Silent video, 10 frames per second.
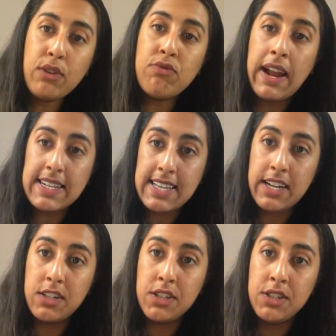
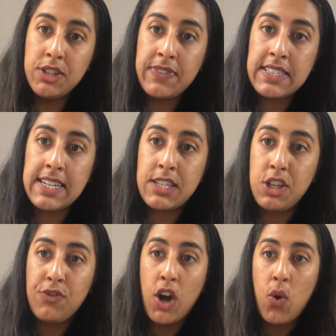rectangles. Fantastic.
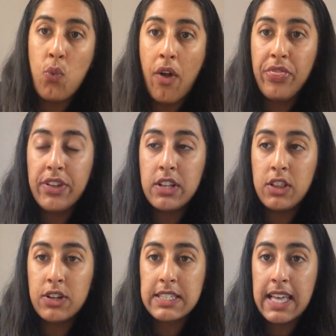You've got one that
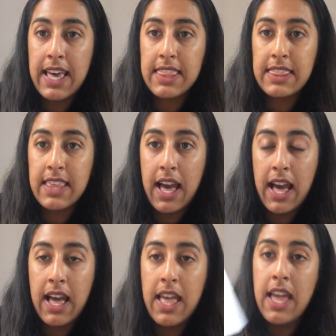looks like that